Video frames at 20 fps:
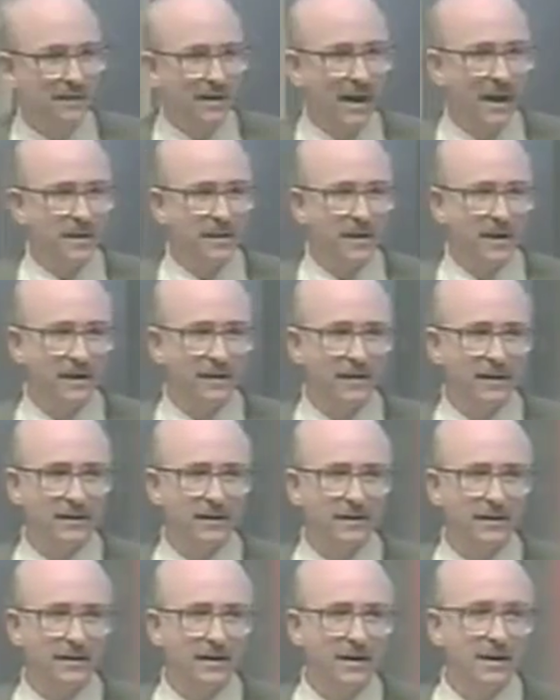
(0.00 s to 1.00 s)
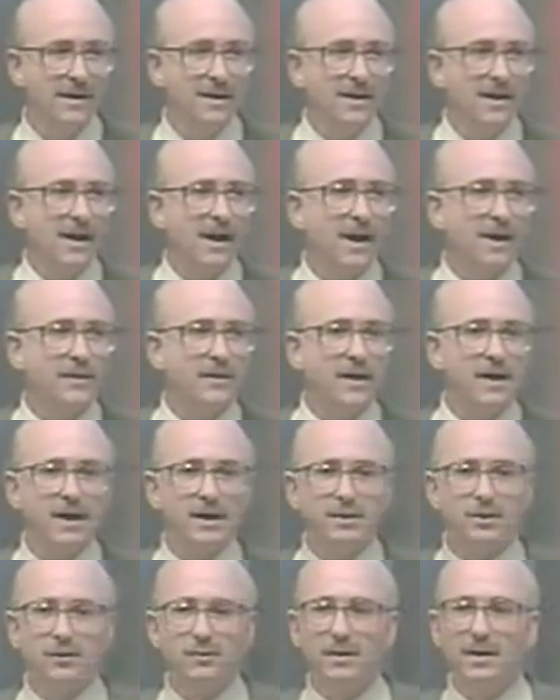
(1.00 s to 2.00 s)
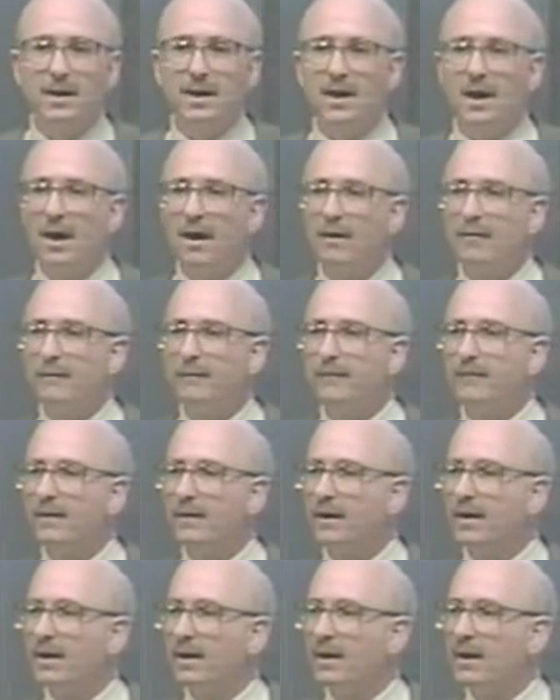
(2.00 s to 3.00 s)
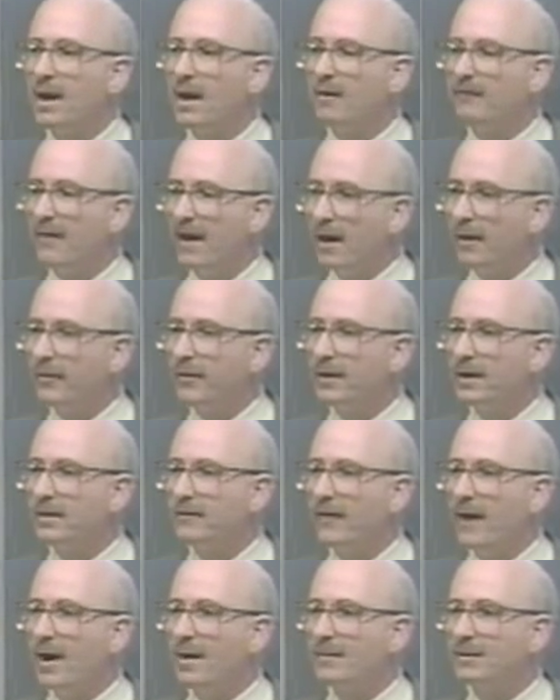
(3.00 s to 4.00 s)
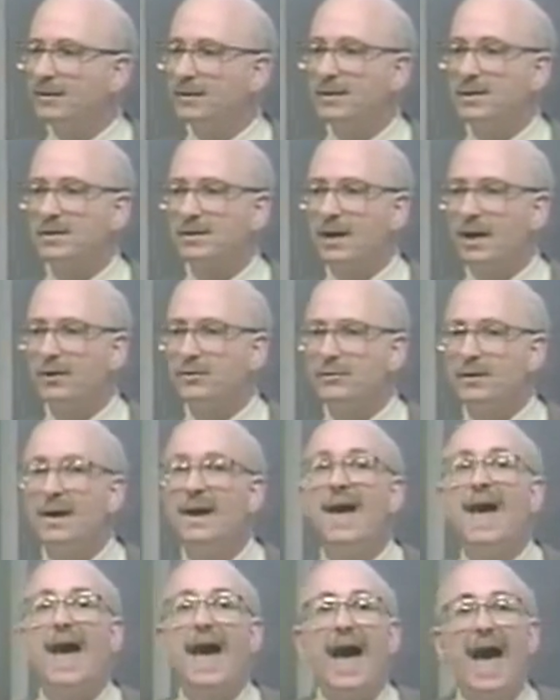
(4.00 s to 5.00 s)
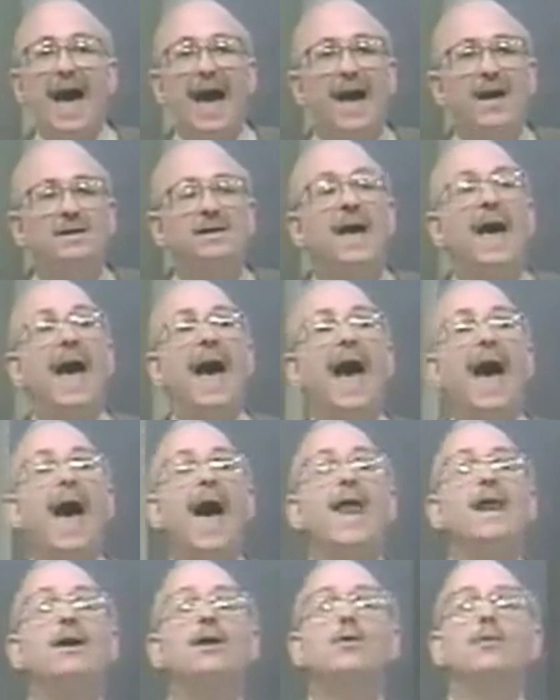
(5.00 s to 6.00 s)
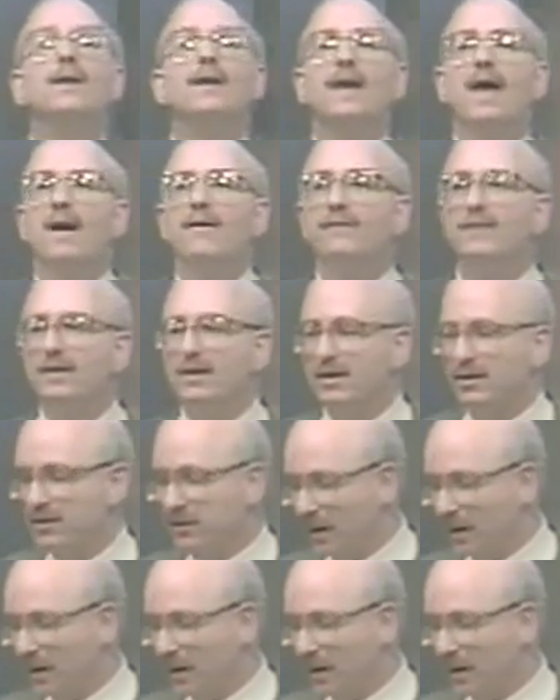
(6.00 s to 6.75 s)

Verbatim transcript: I think that uh, uh, the history of, uh, of health and environment in this country has adequate evidence